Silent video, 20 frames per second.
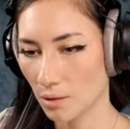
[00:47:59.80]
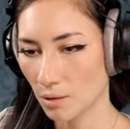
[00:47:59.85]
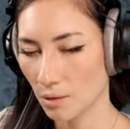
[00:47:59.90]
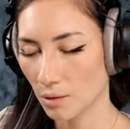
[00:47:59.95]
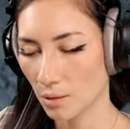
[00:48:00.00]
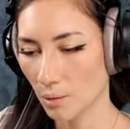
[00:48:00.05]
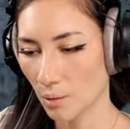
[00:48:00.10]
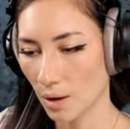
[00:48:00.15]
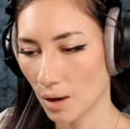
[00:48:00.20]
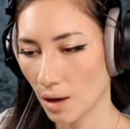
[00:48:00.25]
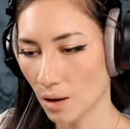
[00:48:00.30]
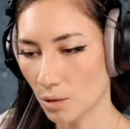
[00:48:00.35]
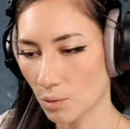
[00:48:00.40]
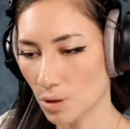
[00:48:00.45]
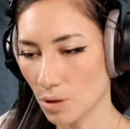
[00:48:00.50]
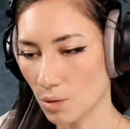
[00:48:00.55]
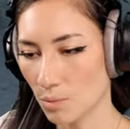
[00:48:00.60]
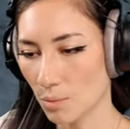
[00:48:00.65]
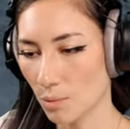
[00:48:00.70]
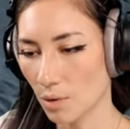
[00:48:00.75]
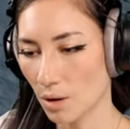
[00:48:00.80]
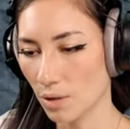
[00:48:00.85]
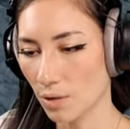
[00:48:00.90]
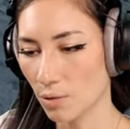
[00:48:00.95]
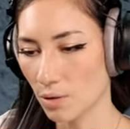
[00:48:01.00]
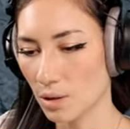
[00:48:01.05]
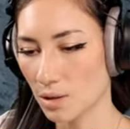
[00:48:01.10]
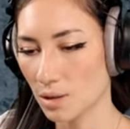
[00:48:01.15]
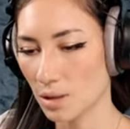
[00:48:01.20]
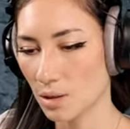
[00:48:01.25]
Wait, how do we... I thought
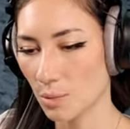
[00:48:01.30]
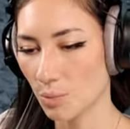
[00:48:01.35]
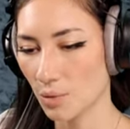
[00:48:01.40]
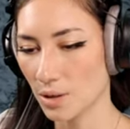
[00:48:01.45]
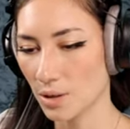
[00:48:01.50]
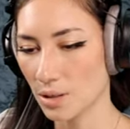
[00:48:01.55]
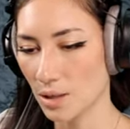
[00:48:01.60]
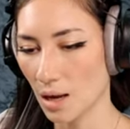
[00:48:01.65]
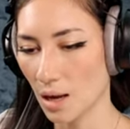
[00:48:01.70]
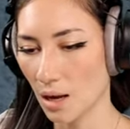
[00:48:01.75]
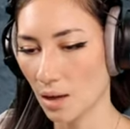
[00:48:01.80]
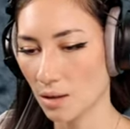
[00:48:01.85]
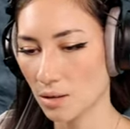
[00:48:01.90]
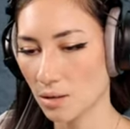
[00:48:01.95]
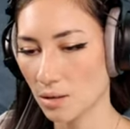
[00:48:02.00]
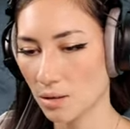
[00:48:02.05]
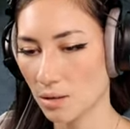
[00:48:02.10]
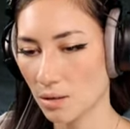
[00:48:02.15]
it said to press X.